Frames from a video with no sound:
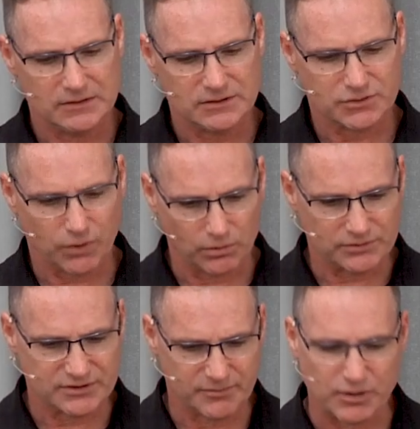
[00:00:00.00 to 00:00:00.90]
To
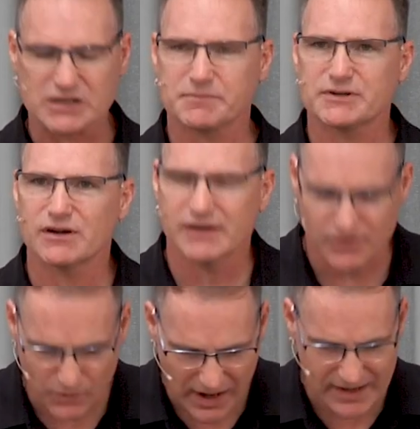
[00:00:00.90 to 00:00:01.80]
quote the Presbyterian
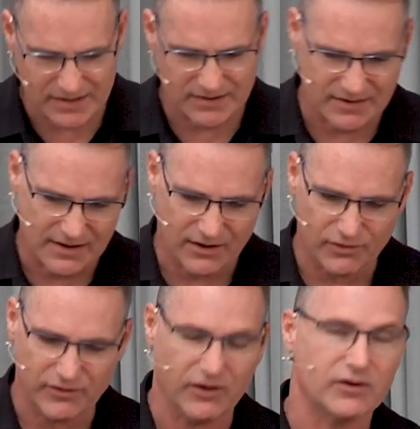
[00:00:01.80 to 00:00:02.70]
Ryan,
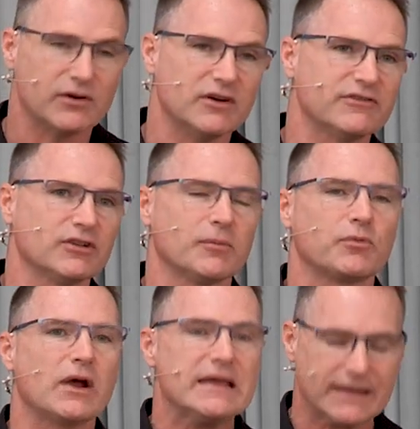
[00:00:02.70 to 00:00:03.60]
or, or uh, Philip
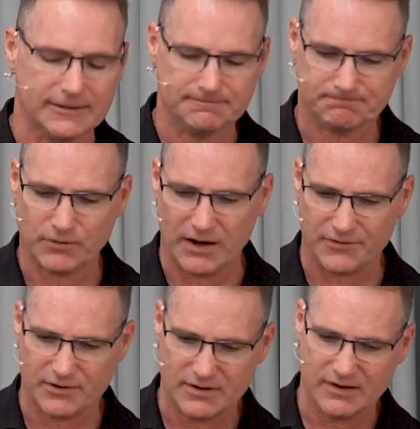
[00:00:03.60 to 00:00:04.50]
Ryken,
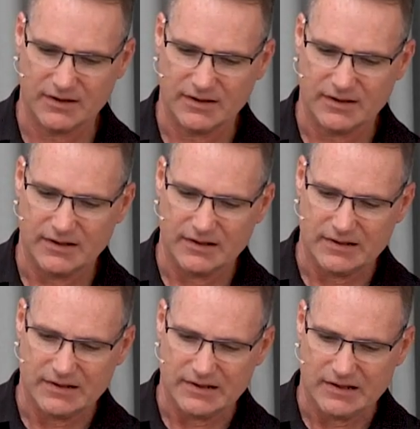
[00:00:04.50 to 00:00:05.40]
rather,
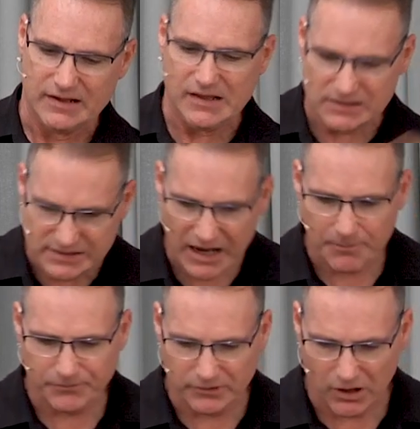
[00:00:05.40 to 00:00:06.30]
he has
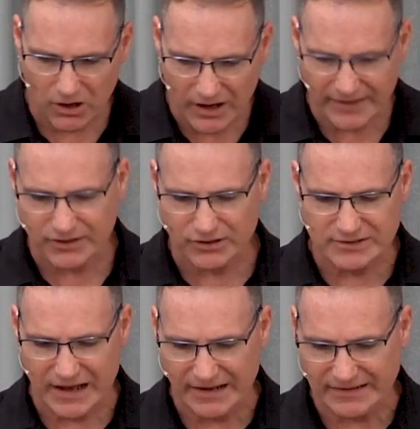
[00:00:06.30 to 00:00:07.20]
kept the law I could
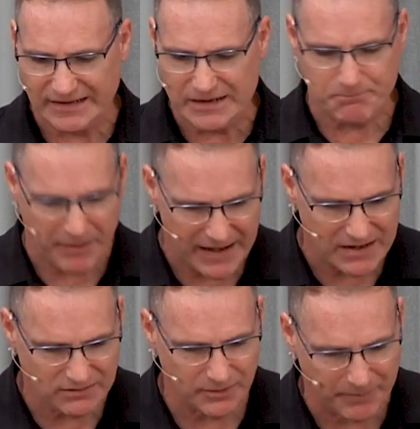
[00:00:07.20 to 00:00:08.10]
not keep,
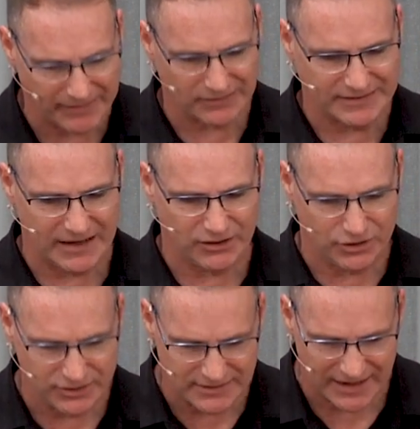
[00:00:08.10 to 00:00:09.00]
paid the penalty I
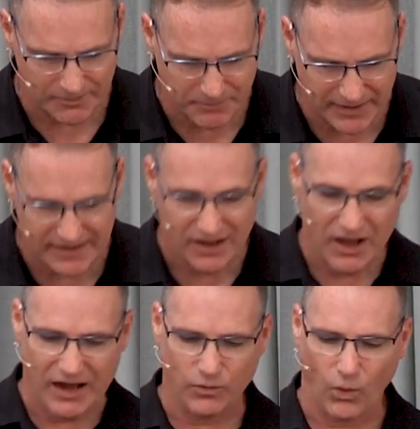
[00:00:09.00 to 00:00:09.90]
could not pay,
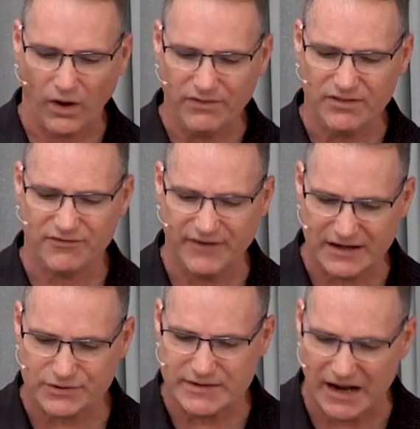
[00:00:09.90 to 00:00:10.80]
and won the
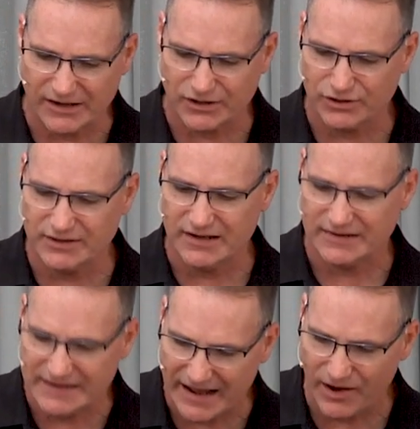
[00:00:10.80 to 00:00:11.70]
victory I could
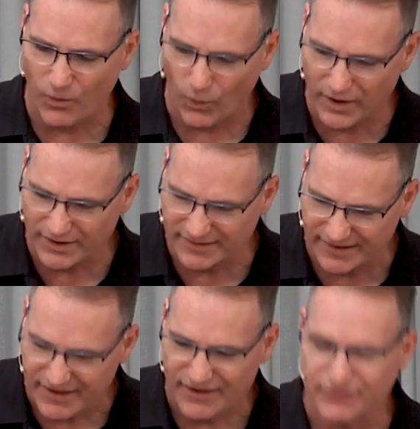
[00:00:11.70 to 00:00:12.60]
not win.
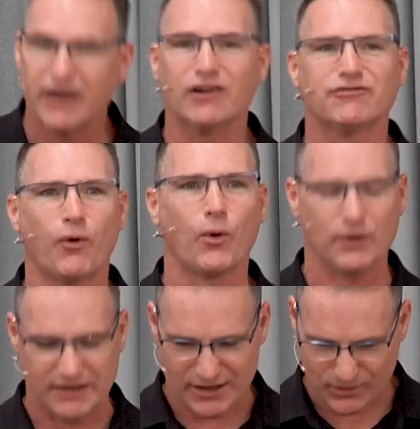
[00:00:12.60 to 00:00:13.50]
Therefore,
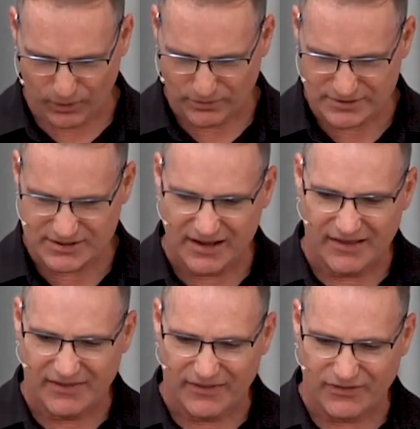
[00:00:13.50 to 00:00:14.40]
and he quotes,
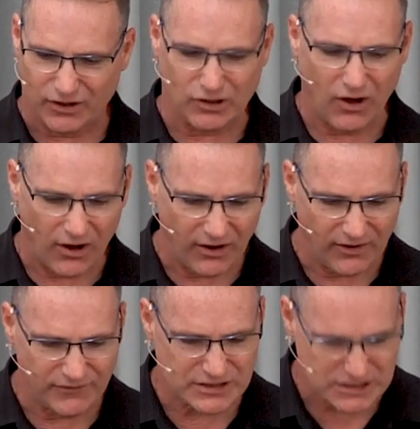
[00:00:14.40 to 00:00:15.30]
the law
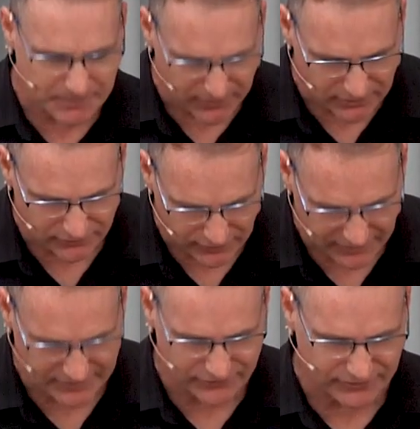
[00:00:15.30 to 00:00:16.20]
of the Spirit of
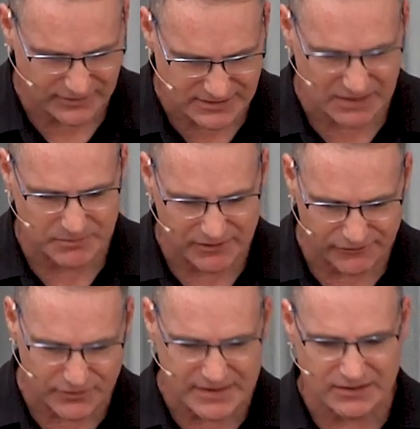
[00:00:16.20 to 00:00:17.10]
life has set me
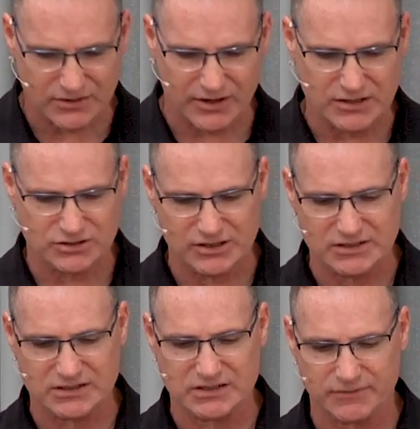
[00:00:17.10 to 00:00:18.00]
free in Christ
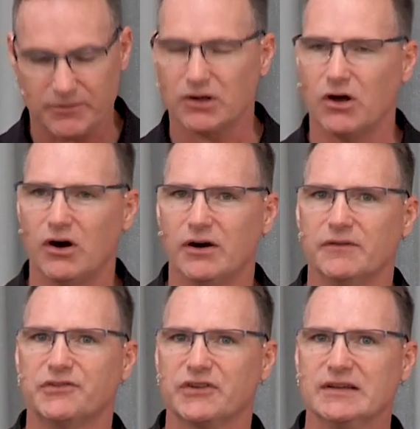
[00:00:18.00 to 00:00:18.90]
Jesus from the law
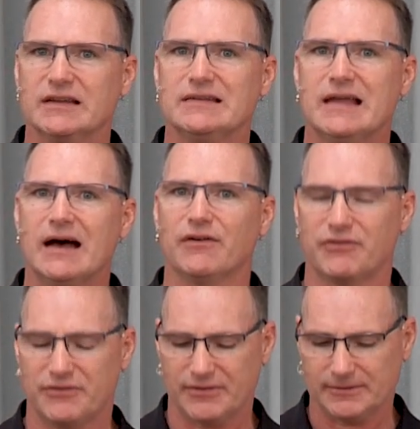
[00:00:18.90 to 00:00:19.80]
of sin and
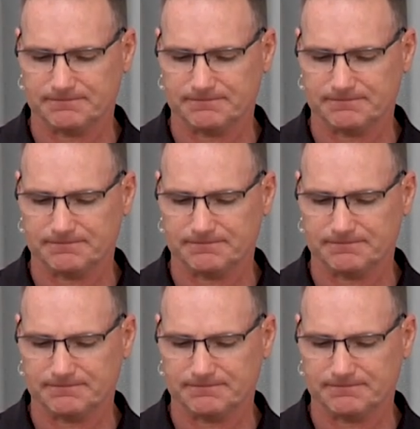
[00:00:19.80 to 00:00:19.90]
death.